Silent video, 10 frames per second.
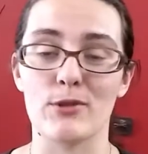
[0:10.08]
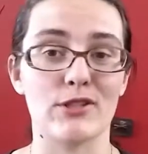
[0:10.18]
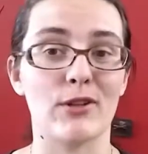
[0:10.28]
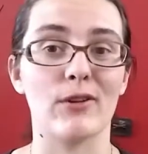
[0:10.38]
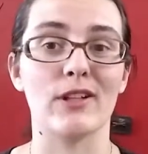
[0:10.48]

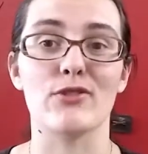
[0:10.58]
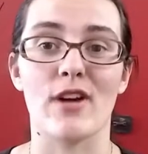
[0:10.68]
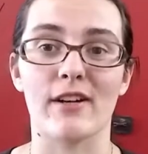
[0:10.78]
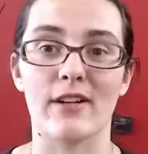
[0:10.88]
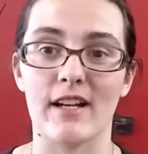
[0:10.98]
She's currently
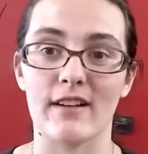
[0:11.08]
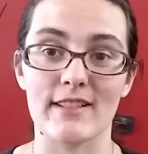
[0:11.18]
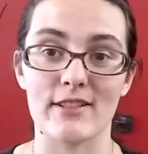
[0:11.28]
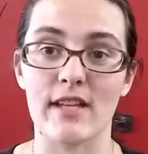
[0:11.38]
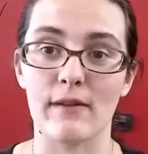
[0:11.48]
drying right now
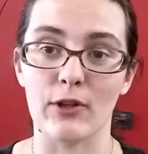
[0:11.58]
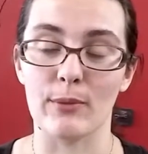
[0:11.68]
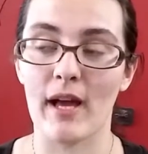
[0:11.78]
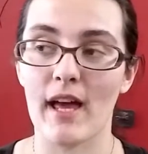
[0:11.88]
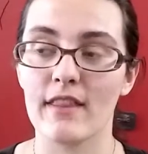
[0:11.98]
because I just gave her
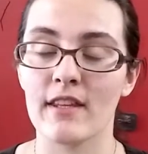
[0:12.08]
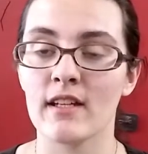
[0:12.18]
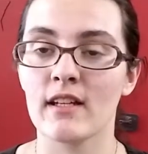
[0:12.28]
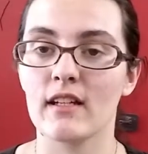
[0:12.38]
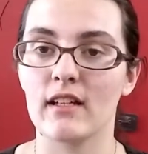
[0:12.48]
a bath.
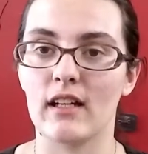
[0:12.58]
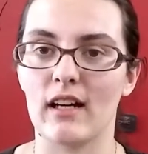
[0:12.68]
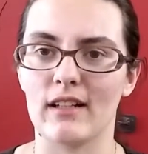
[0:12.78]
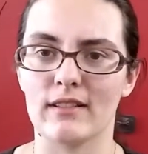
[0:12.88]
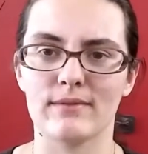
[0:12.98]

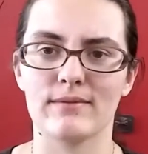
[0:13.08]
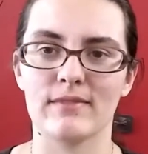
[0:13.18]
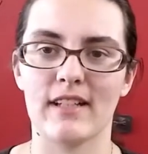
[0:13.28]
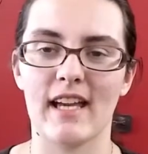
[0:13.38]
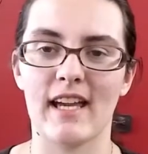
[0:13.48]
Uh,
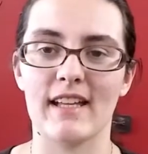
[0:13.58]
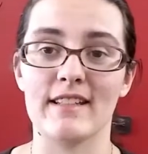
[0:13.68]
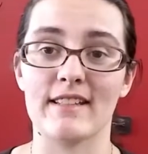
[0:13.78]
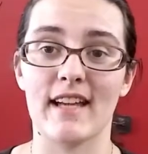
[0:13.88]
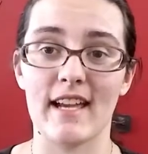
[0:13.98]

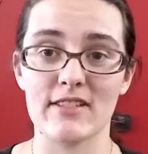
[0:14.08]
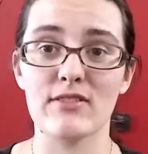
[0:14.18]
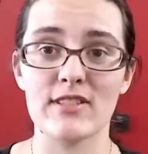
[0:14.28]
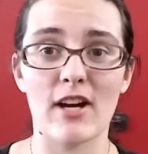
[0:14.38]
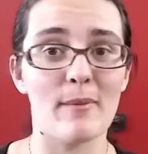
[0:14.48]
and as
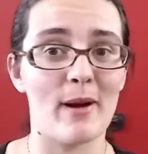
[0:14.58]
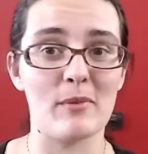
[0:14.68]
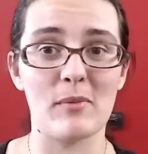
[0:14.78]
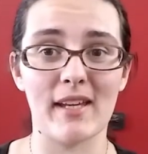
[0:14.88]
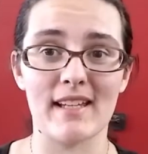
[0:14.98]
you can tell by
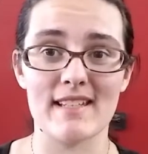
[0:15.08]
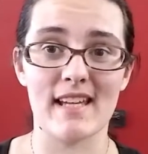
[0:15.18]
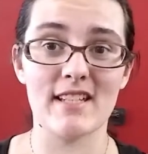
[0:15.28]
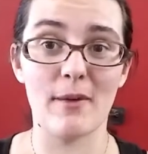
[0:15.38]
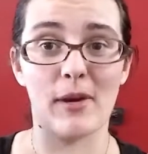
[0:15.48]
me being in a
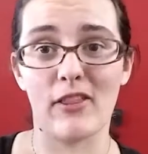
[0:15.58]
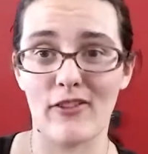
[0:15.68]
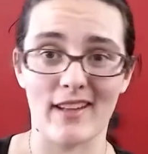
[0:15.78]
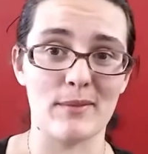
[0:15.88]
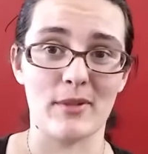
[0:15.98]
tank top and
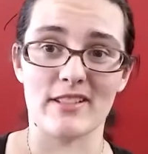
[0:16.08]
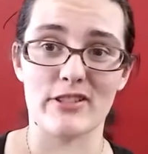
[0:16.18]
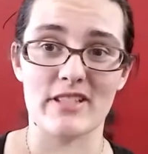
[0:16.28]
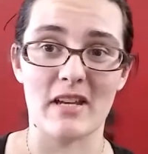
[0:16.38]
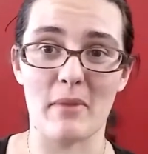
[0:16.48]
the fact that
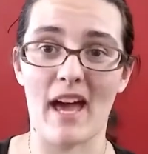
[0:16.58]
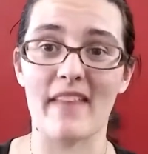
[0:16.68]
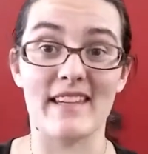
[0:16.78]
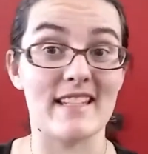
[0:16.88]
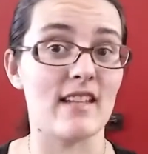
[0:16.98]
Bugsy just had a
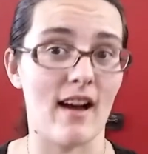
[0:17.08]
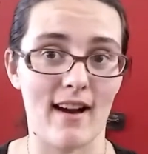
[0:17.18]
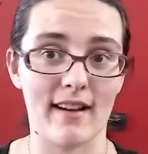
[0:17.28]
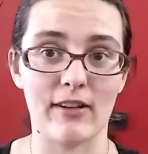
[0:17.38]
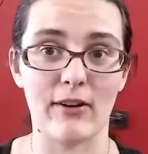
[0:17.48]
bath, it's
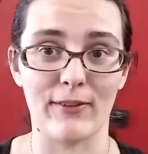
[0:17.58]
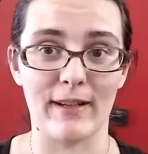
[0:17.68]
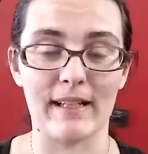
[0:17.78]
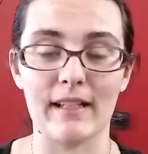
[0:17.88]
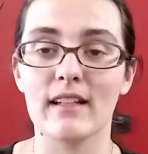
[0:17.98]
hot here
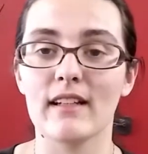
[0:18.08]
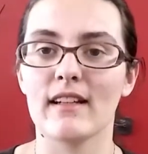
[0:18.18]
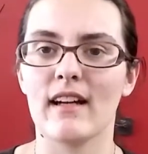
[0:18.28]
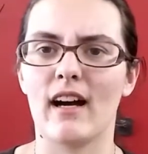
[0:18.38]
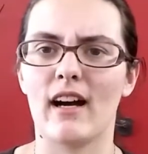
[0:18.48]
already.
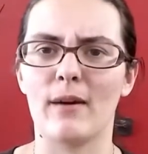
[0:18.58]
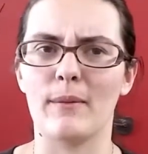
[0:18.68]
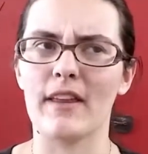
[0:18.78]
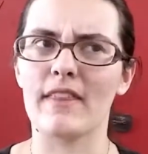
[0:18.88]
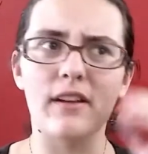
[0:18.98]

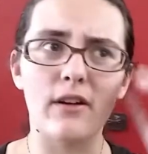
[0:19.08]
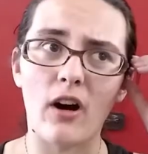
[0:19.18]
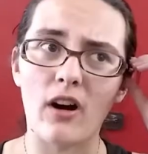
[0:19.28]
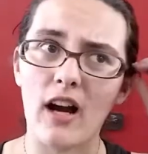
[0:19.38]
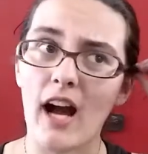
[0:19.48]
I think
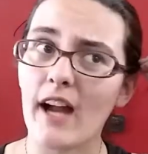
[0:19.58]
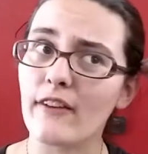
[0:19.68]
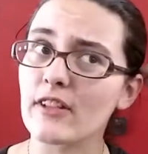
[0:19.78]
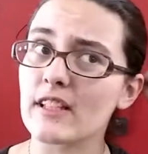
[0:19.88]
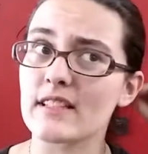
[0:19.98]
our high
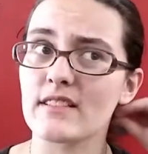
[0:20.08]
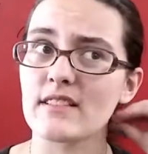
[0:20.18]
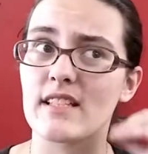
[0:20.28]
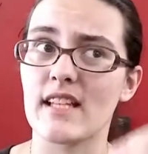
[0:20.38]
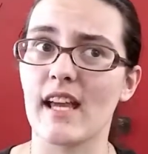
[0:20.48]
for the
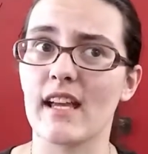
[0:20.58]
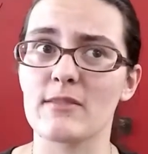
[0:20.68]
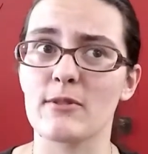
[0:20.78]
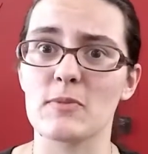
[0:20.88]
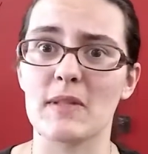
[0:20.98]
today
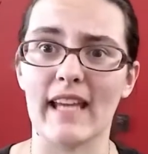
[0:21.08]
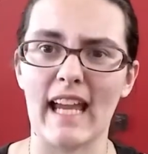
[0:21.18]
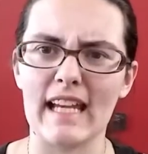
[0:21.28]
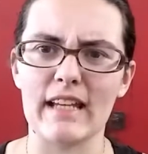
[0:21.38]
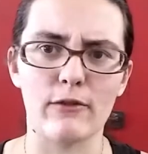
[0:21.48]
is supposed to be like
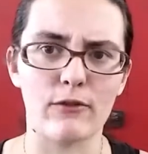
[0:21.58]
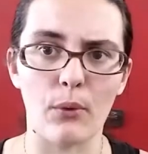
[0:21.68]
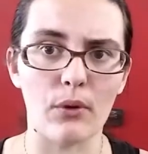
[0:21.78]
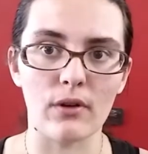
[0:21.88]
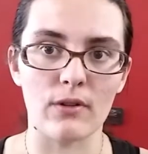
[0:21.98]

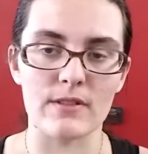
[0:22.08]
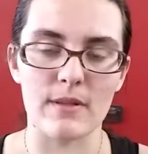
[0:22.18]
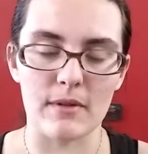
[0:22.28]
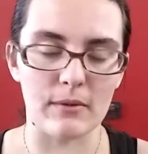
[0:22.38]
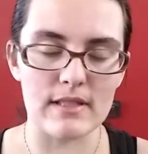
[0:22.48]
84 or
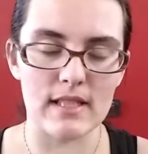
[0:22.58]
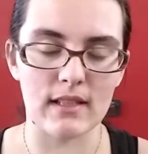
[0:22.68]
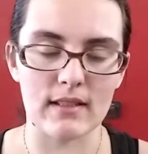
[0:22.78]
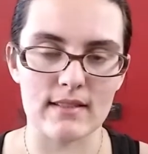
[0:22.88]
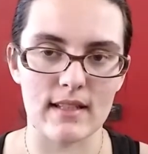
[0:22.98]
something
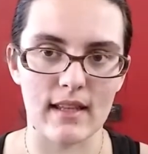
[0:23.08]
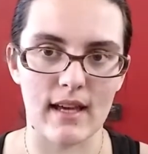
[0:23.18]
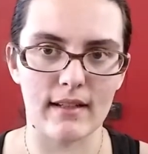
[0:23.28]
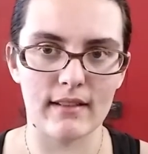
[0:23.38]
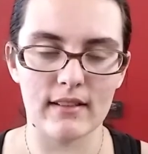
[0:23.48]
ridiculous like
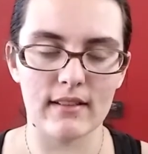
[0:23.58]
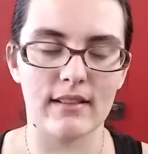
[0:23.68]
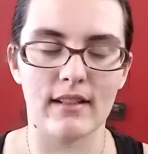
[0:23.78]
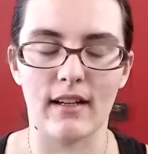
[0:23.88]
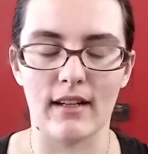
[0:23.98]
that.
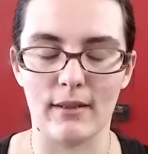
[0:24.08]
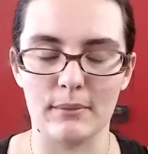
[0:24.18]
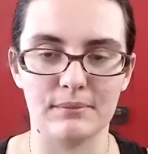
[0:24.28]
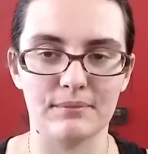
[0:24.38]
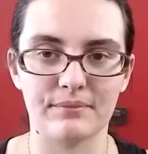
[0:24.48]

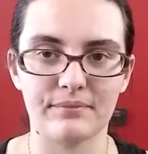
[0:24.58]
Um,